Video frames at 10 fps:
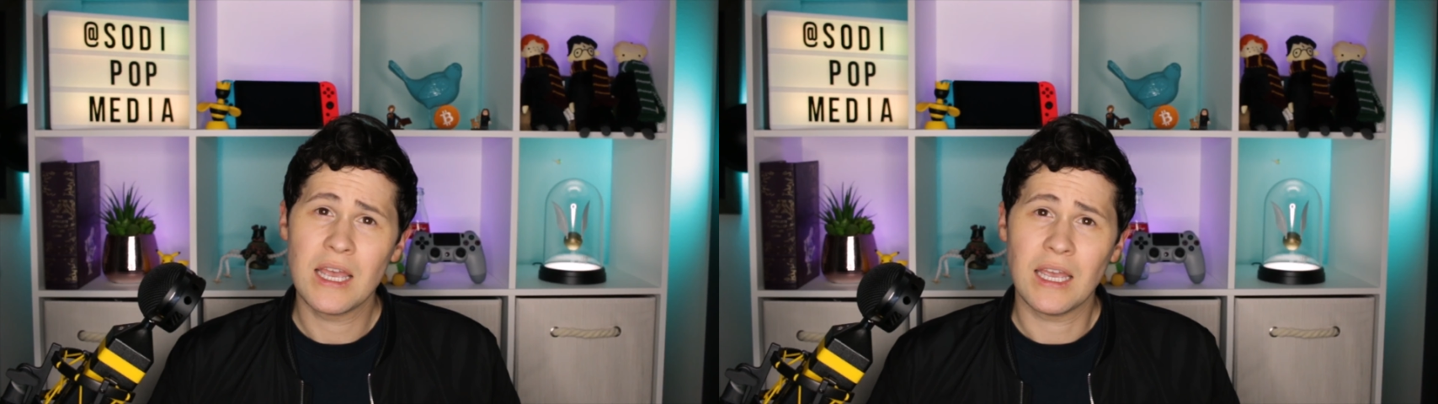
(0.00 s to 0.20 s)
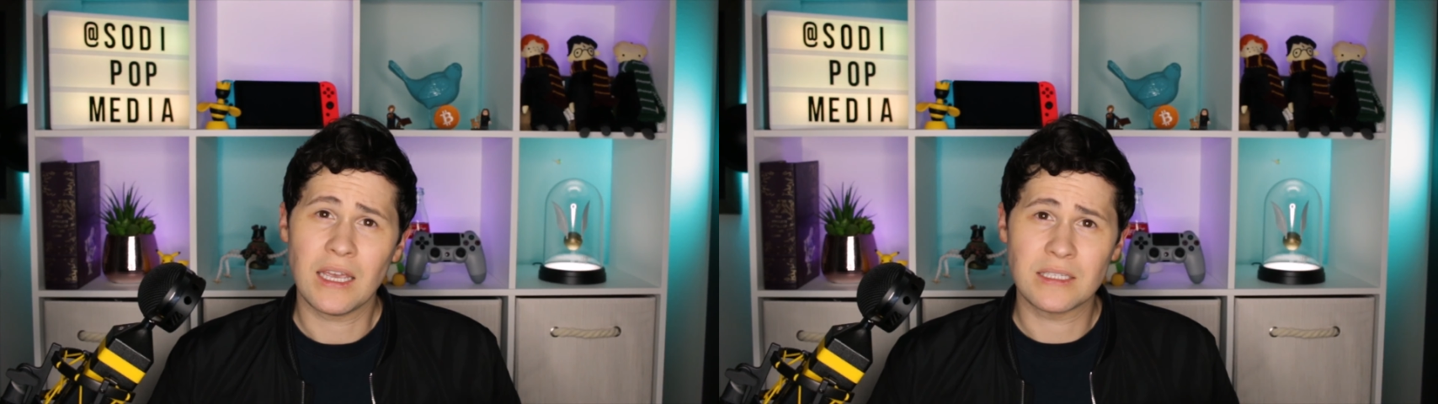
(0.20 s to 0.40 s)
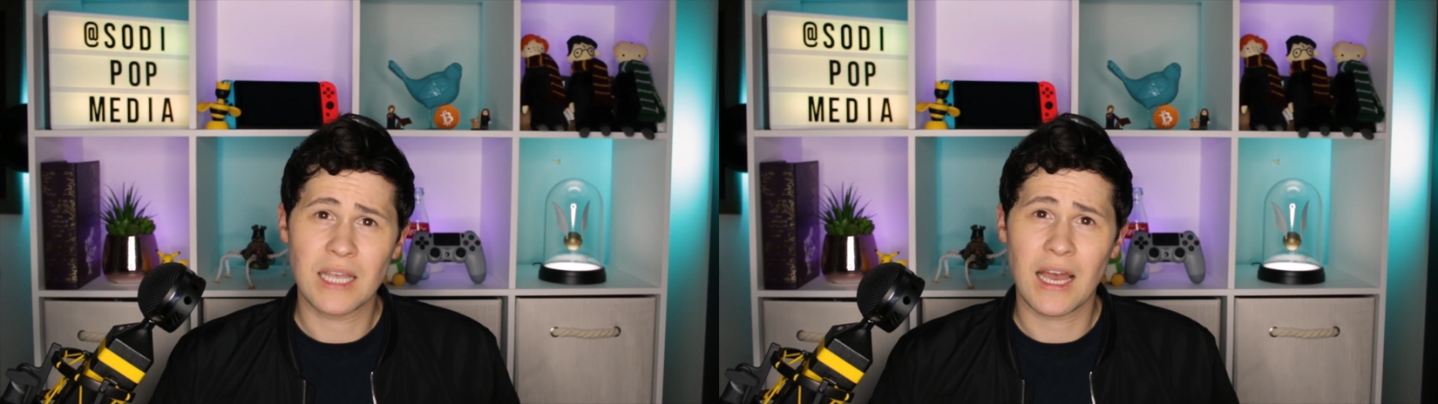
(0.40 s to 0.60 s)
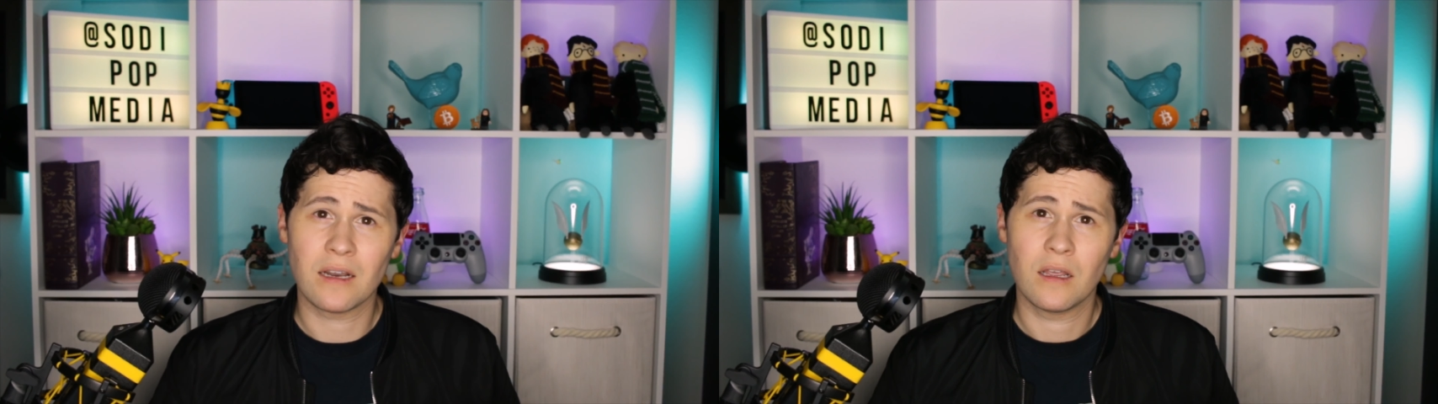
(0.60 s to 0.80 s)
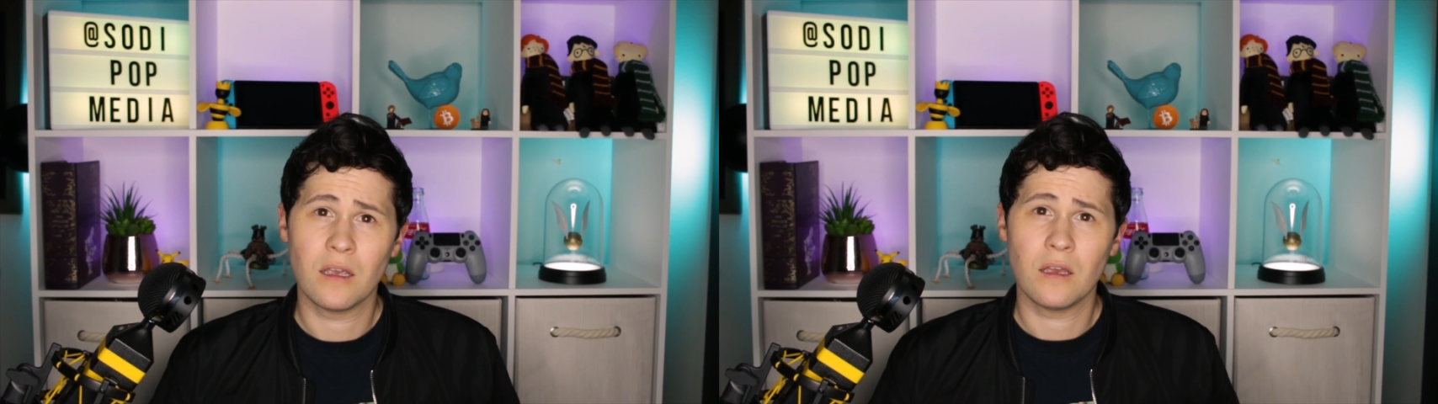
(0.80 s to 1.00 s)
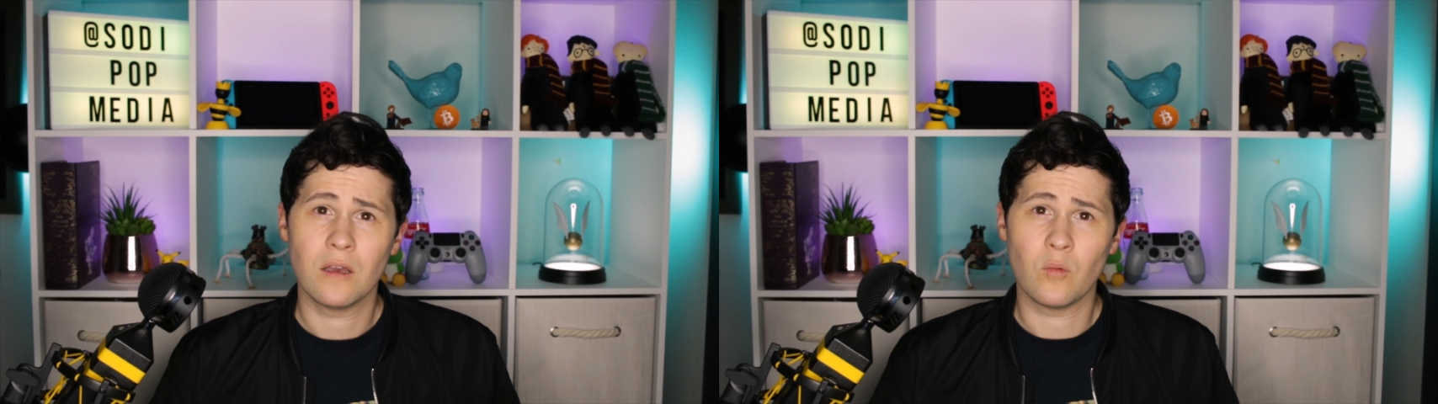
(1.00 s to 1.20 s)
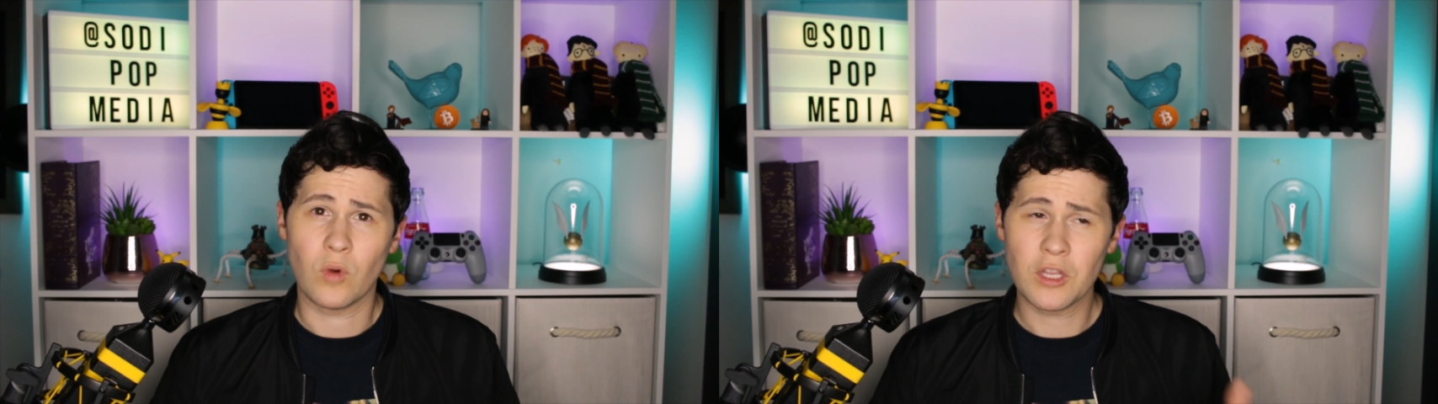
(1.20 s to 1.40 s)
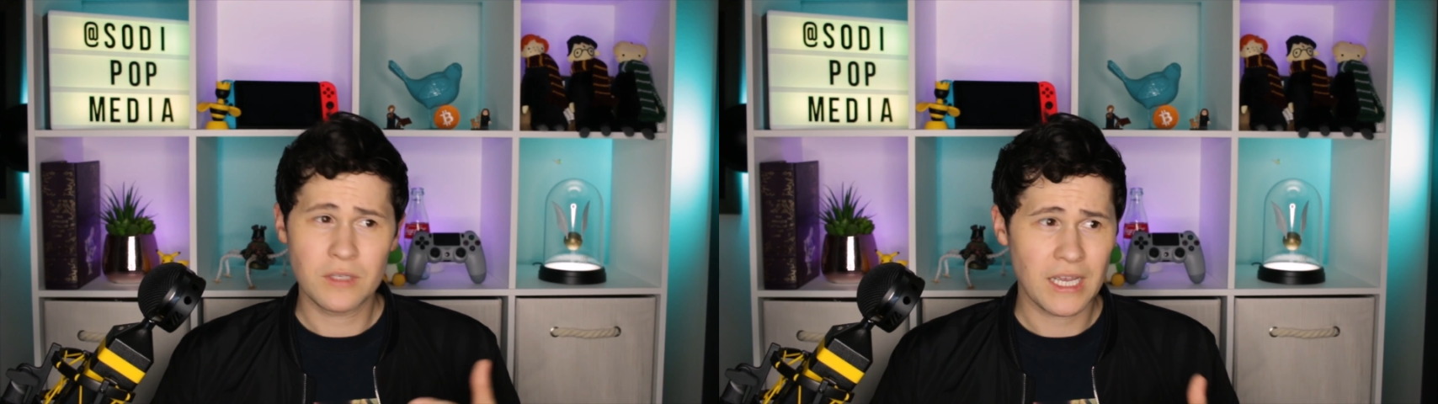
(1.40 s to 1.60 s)
is that
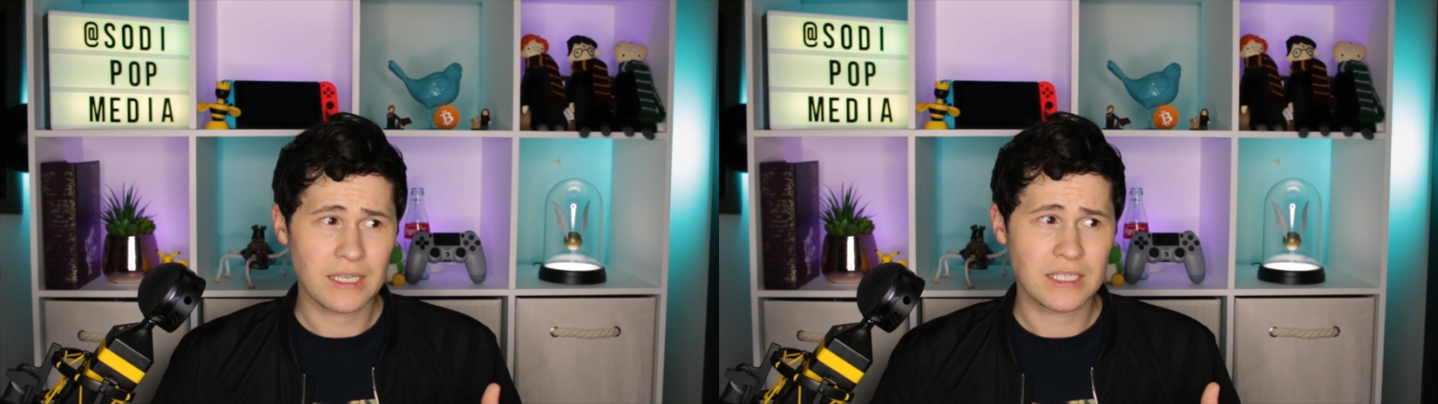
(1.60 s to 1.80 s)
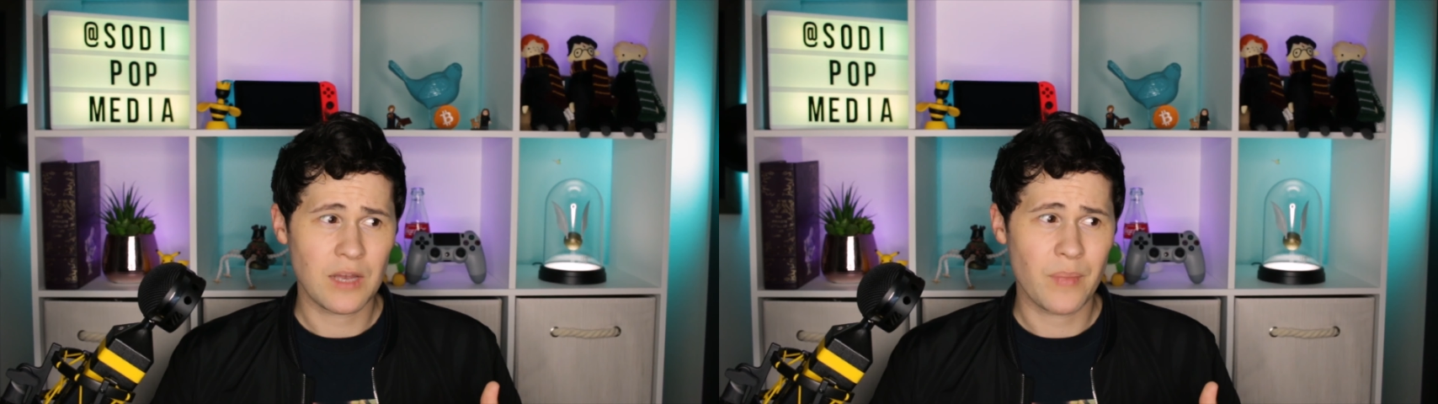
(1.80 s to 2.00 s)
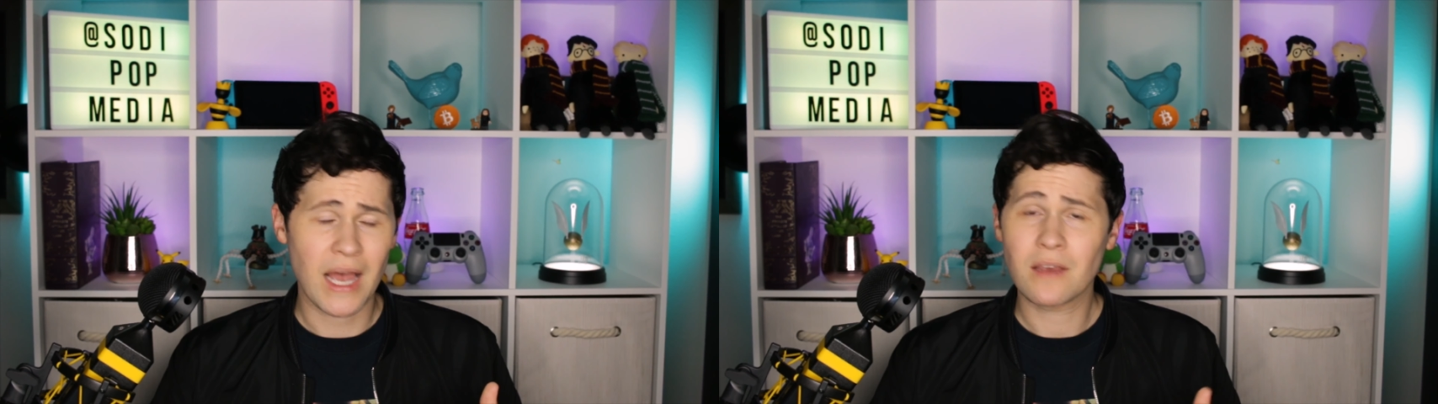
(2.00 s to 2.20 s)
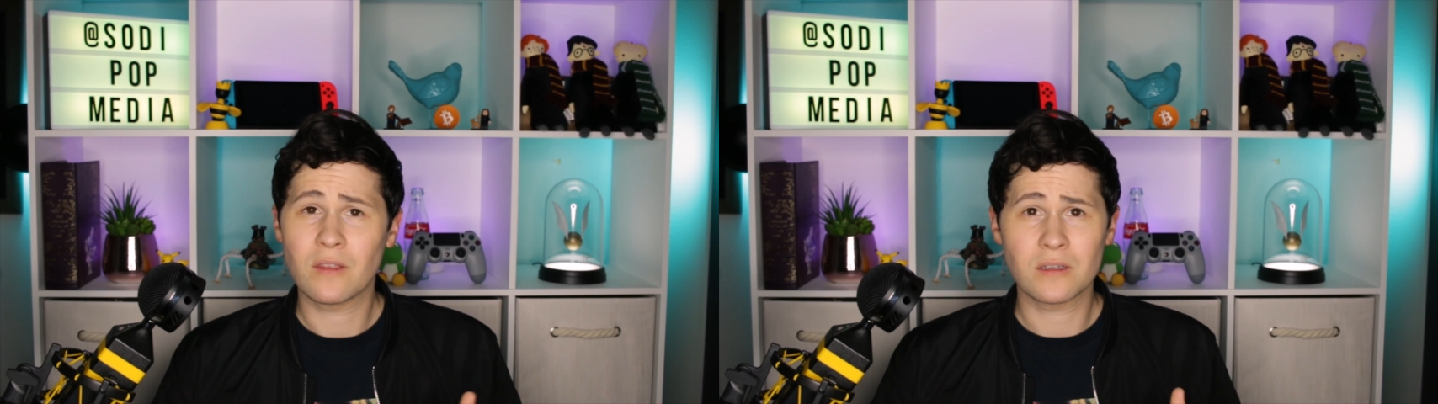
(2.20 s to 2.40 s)
when you take a step back,